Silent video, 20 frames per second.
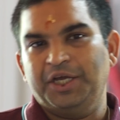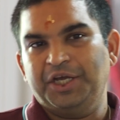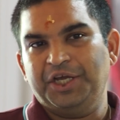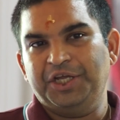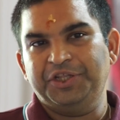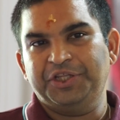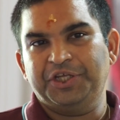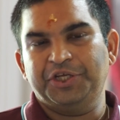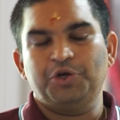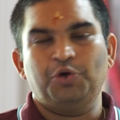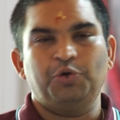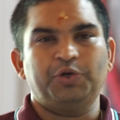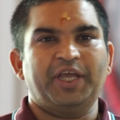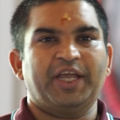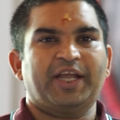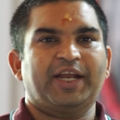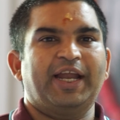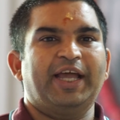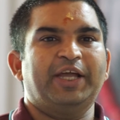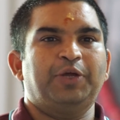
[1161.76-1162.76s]
In the
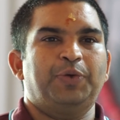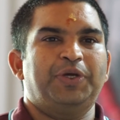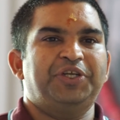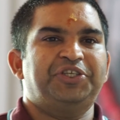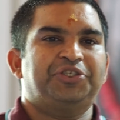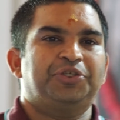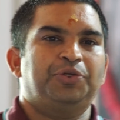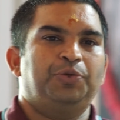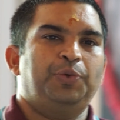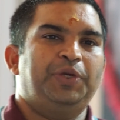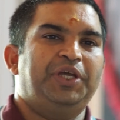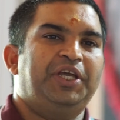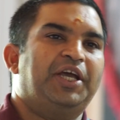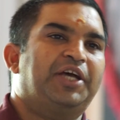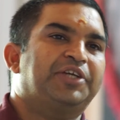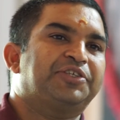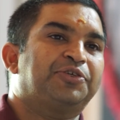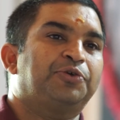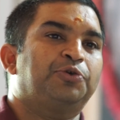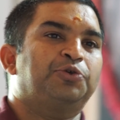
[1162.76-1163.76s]
yogic language, we
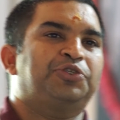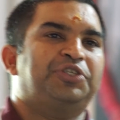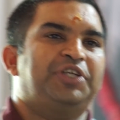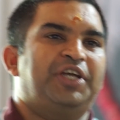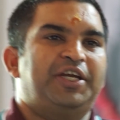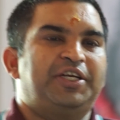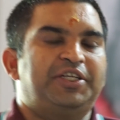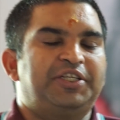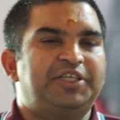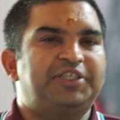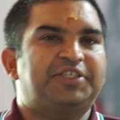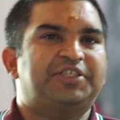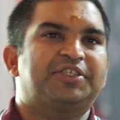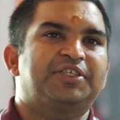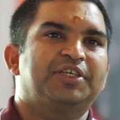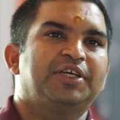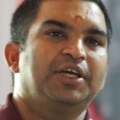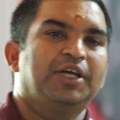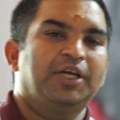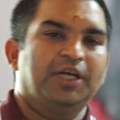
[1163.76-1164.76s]
associate this
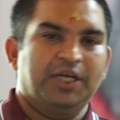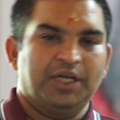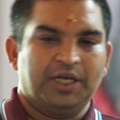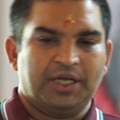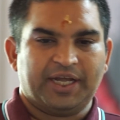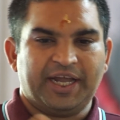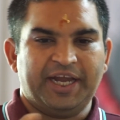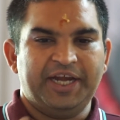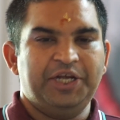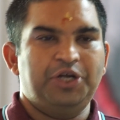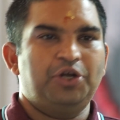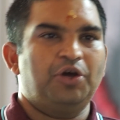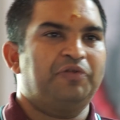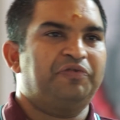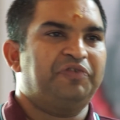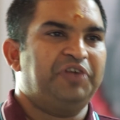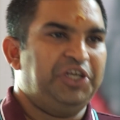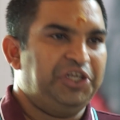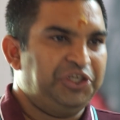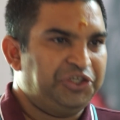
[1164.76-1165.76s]
kind
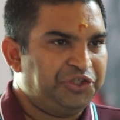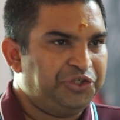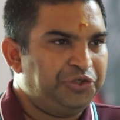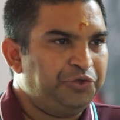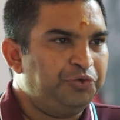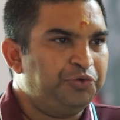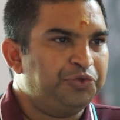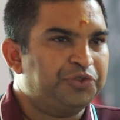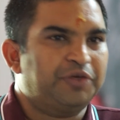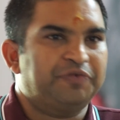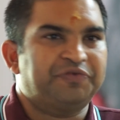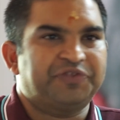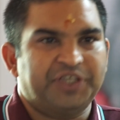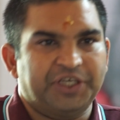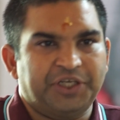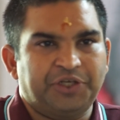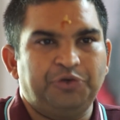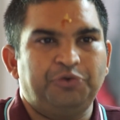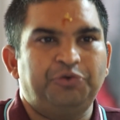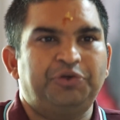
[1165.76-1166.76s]
of issues of
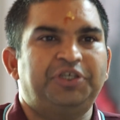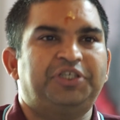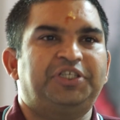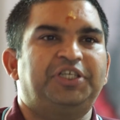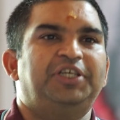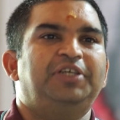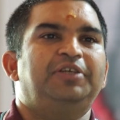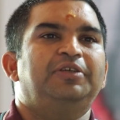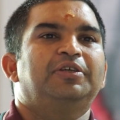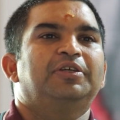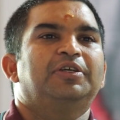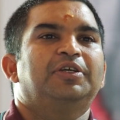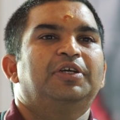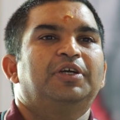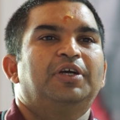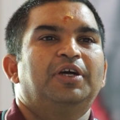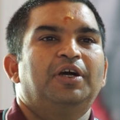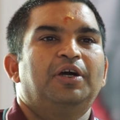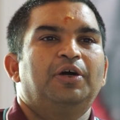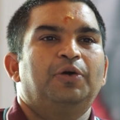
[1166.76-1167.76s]
security
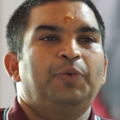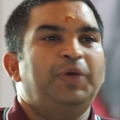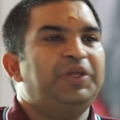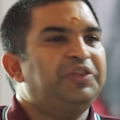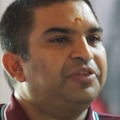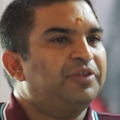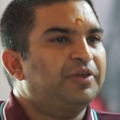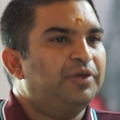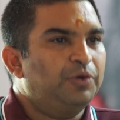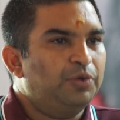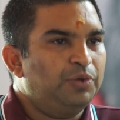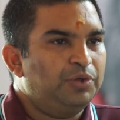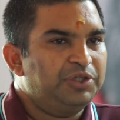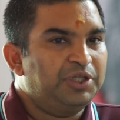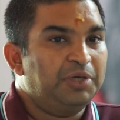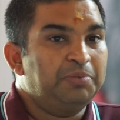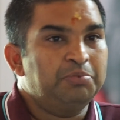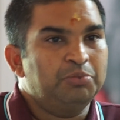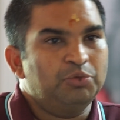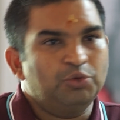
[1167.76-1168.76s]
with
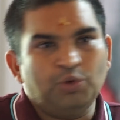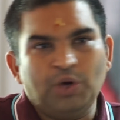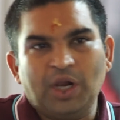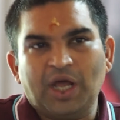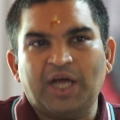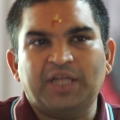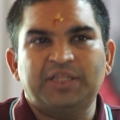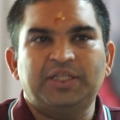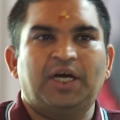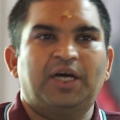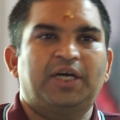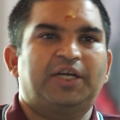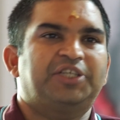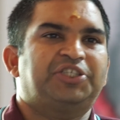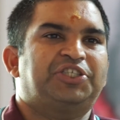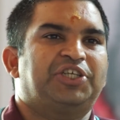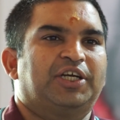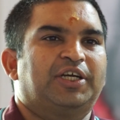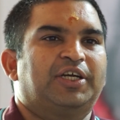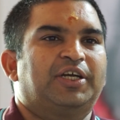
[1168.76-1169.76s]
the Mooladhara
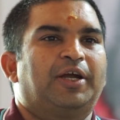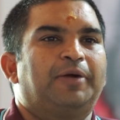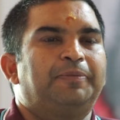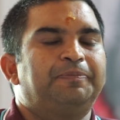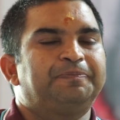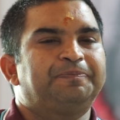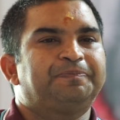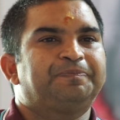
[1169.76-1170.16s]
Chakra.